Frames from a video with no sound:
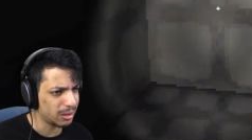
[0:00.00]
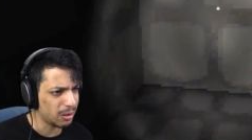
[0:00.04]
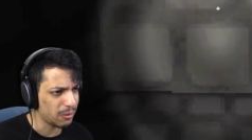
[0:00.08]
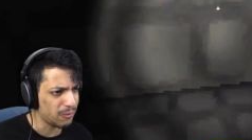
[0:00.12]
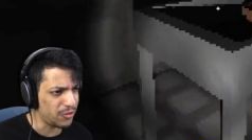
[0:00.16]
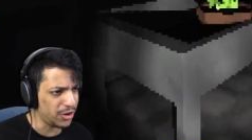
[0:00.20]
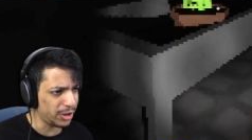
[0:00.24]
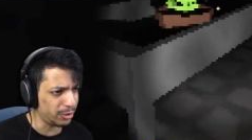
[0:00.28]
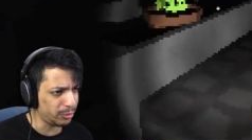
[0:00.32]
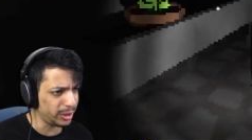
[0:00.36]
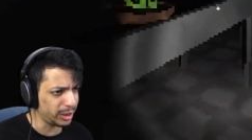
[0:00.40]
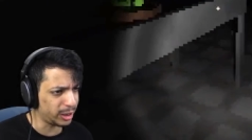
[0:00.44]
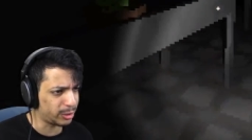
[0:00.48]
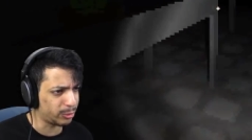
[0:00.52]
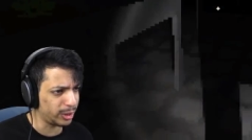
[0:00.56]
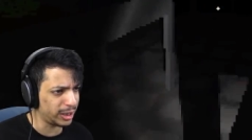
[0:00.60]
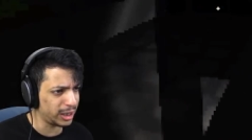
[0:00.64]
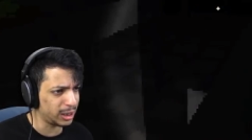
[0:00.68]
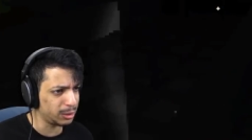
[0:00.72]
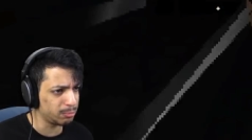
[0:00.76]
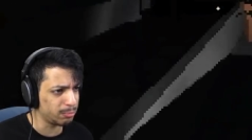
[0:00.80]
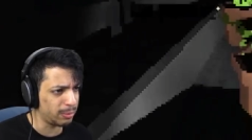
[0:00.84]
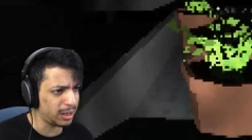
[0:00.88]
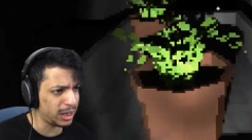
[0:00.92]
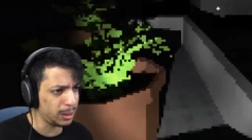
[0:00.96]
Very
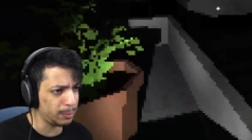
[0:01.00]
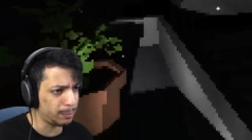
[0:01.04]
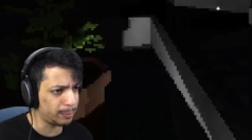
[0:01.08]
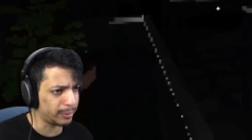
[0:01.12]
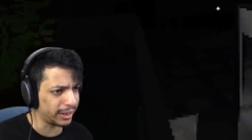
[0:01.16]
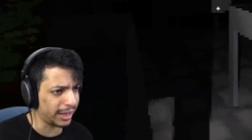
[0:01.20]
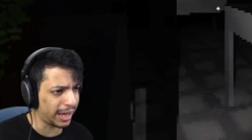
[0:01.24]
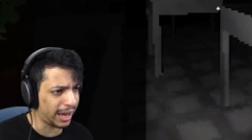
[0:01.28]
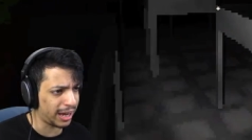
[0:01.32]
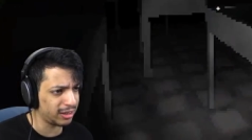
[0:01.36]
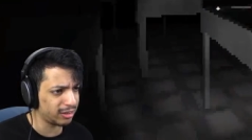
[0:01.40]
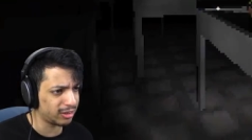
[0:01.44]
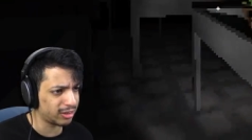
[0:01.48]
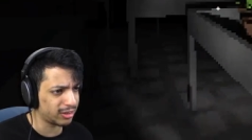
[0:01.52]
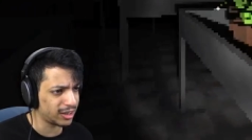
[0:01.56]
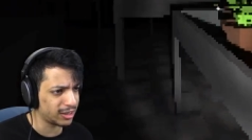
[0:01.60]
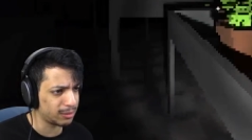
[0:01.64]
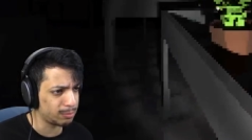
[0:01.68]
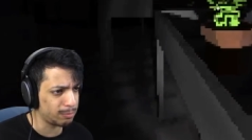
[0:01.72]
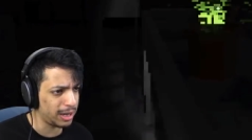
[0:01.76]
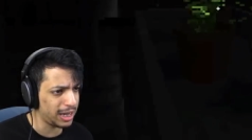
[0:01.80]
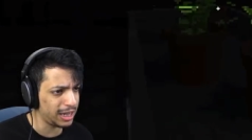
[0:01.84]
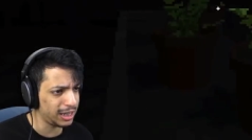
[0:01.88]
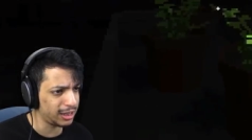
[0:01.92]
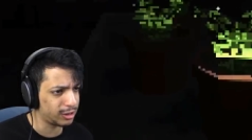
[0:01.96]
green, many plants that
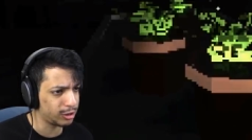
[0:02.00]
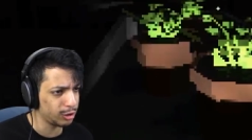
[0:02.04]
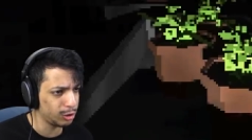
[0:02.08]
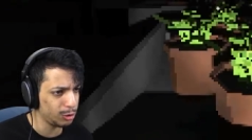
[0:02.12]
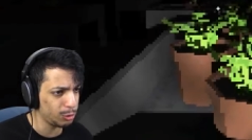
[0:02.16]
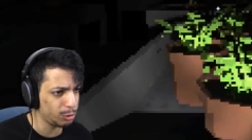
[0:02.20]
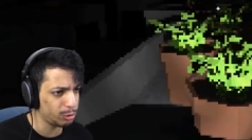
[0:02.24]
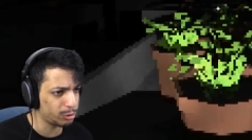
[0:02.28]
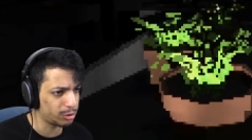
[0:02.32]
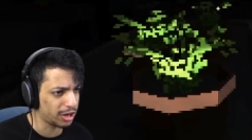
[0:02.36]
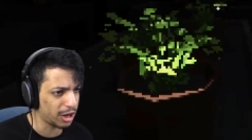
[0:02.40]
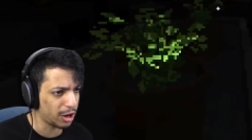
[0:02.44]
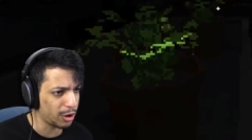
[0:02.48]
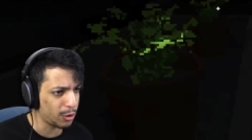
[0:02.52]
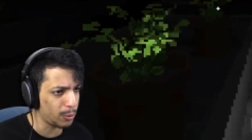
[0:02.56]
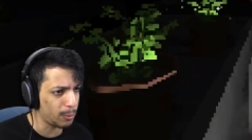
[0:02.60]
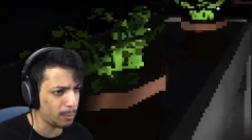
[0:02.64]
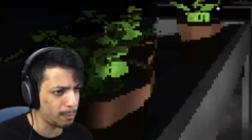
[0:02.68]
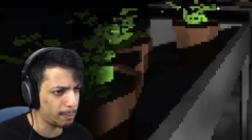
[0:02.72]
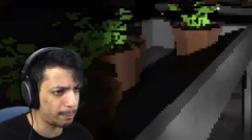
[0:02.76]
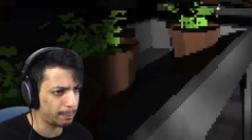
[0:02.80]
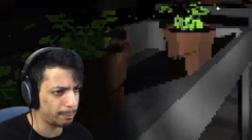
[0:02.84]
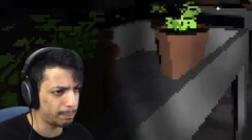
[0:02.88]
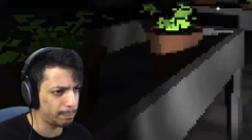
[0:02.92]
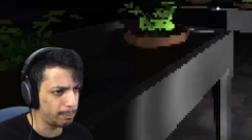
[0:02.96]
make you
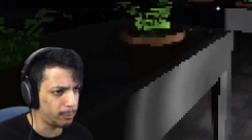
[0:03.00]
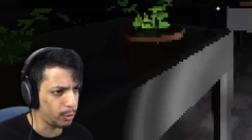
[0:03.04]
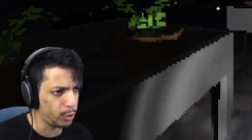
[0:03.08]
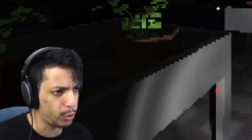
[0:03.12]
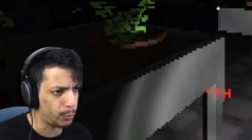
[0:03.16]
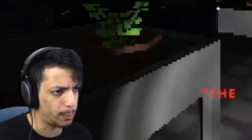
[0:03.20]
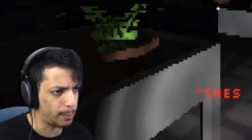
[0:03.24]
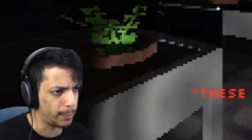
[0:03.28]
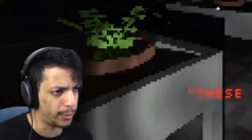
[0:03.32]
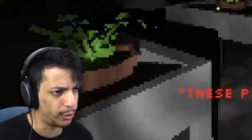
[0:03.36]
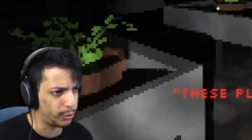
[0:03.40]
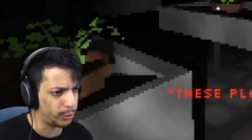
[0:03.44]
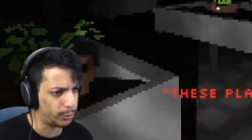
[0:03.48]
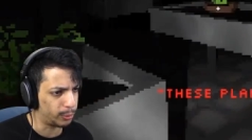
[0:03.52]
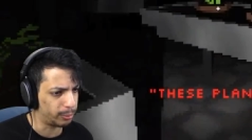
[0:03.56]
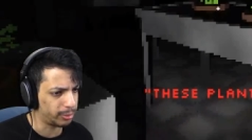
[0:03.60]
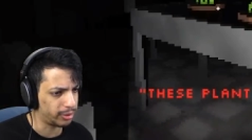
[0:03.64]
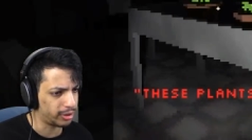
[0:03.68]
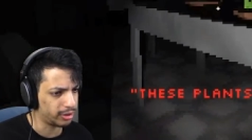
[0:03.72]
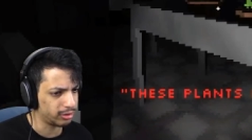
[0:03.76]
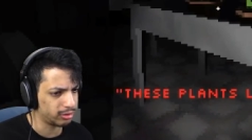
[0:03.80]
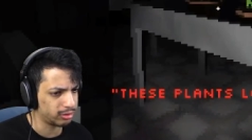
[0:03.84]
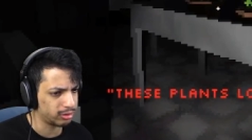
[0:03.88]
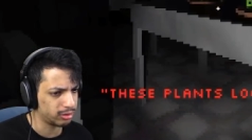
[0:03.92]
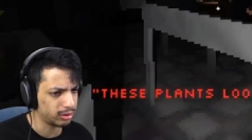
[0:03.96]
go boom boom.
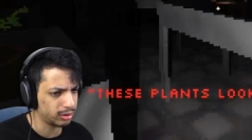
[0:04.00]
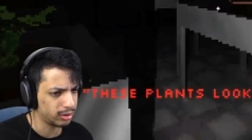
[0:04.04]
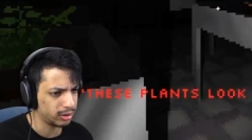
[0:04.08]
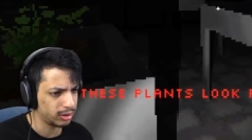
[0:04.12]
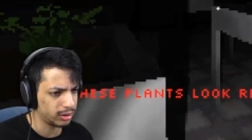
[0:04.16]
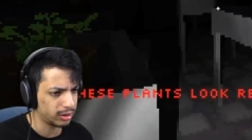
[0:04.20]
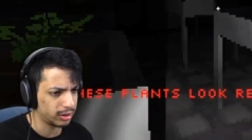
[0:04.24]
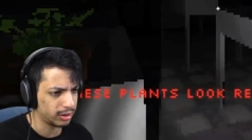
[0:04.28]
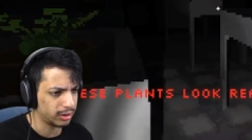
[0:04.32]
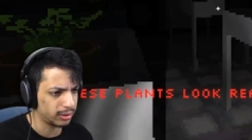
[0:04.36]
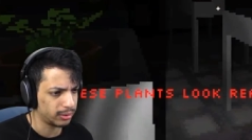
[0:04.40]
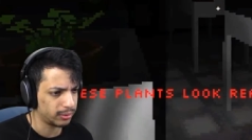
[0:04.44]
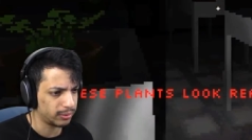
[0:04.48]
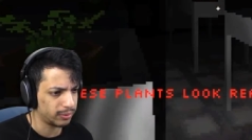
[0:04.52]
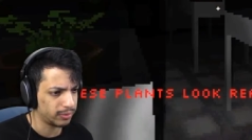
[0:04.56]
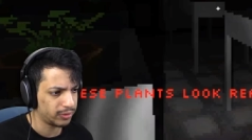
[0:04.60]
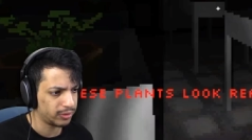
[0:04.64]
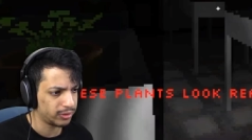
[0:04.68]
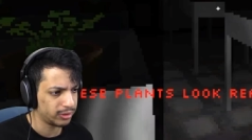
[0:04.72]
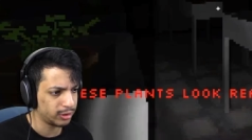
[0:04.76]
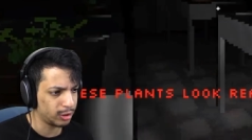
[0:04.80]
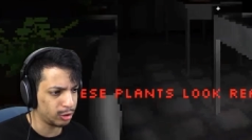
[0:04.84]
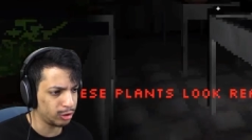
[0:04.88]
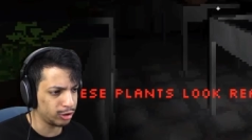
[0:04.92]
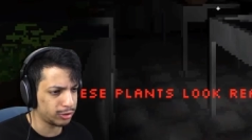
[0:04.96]
Because
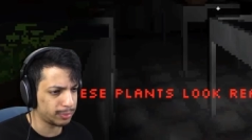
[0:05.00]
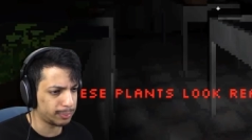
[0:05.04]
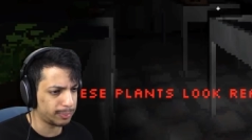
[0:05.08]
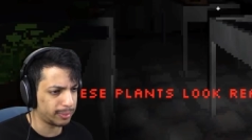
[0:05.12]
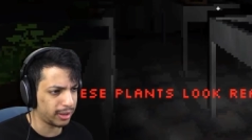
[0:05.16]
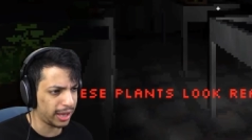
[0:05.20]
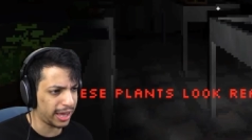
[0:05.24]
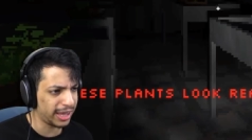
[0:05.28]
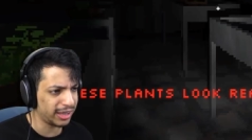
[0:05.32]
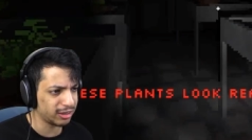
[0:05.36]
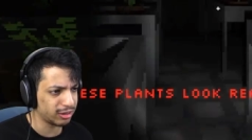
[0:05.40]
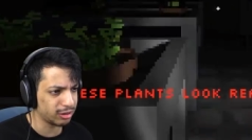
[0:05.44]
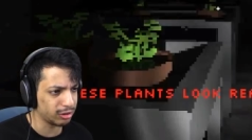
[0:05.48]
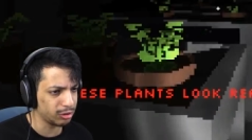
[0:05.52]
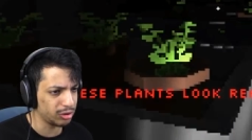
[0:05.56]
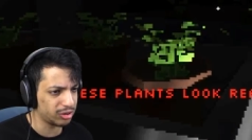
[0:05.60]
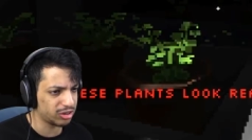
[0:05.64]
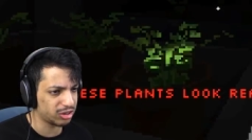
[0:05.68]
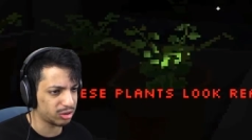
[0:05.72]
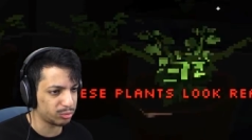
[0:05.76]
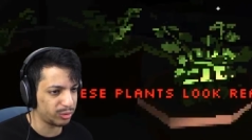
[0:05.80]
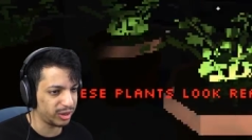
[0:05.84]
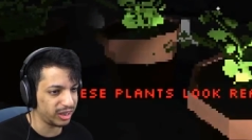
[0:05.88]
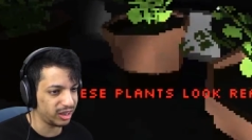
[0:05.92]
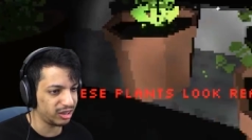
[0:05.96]
those plants
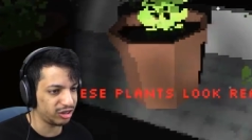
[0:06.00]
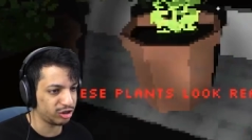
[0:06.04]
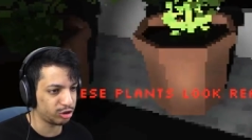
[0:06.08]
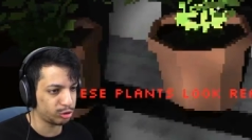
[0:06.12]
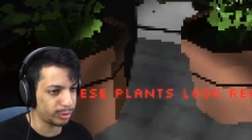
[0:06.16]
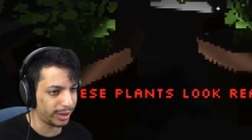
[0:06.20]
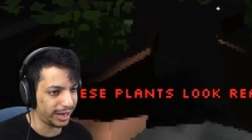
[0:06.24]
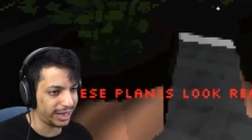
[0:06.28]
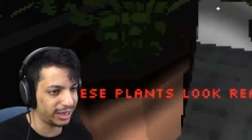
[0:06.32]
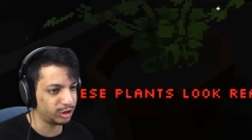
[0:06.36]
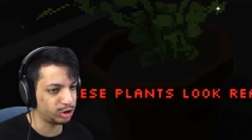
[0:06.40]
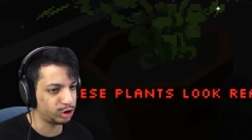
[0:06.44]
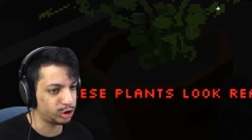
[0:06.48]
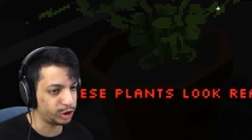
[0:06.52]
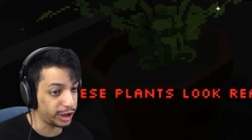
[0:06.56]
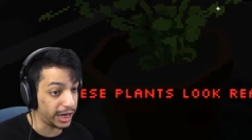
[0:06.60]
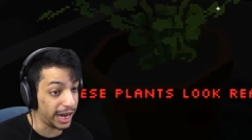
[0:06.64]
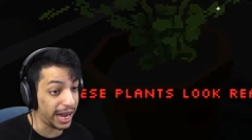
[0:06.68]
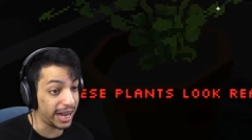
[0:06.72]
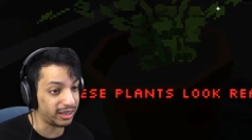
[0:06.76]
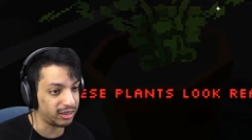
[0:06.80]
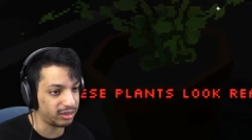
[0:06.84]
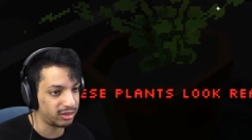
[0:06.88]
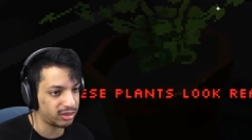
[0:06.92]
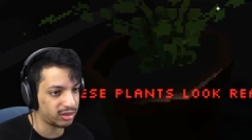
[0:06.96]
looks really strange.
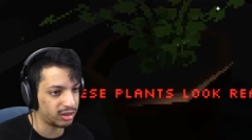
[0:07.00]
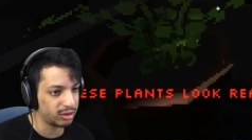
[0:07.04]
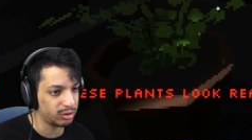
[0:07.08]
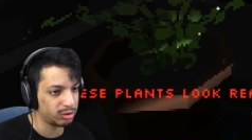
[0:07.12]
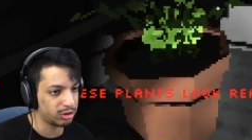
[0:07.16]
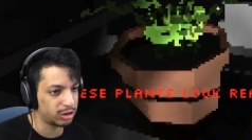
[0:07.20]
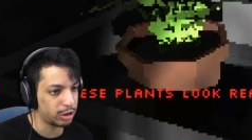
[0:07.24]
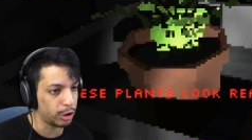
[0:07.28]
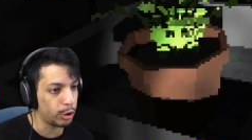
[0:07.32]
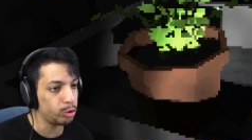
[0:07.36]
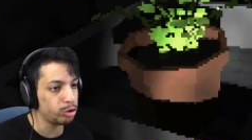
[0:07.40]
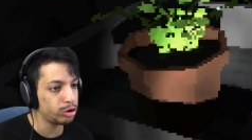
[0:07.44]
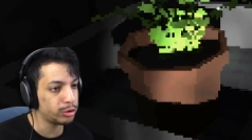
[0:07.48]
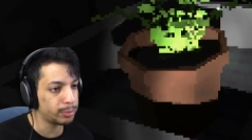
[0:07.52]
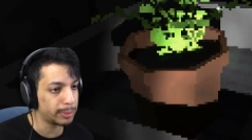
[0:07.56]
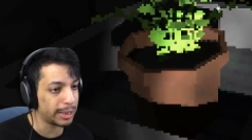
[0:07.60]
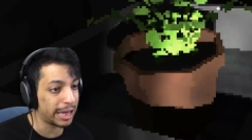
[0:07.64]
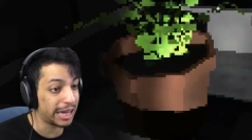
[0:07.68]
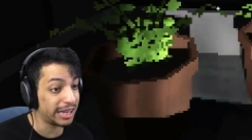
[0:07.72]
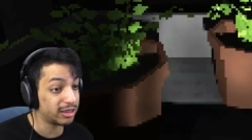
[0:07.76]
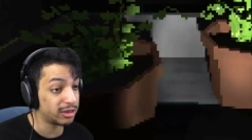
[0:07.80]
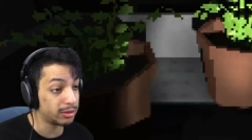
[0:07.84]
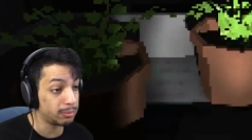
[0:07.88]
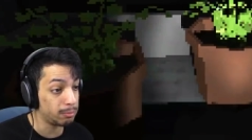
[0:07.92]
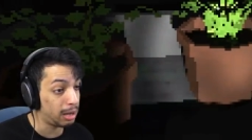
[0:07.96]
Yes, because those
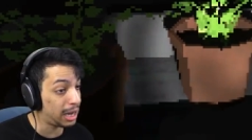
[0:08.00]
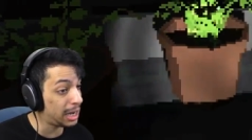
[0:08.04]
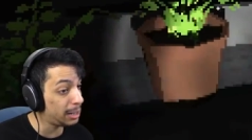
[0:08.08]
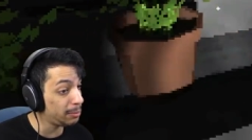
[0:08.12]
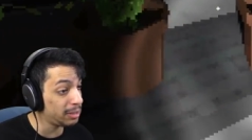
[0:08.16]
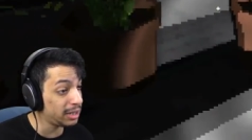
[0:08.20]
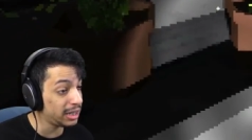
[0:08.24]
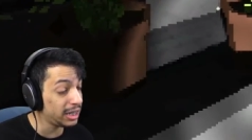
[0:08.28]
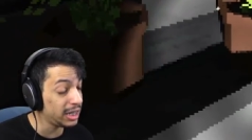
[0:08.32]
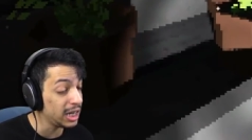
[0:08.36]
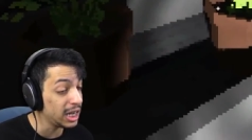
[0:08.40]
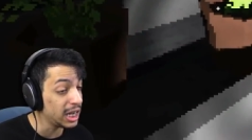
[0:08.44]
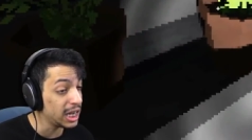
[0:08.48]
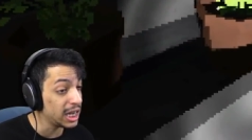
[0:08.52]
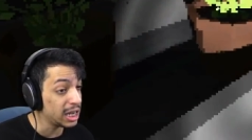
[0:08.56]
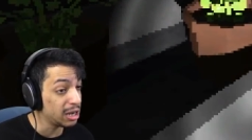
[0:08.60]
plants maybe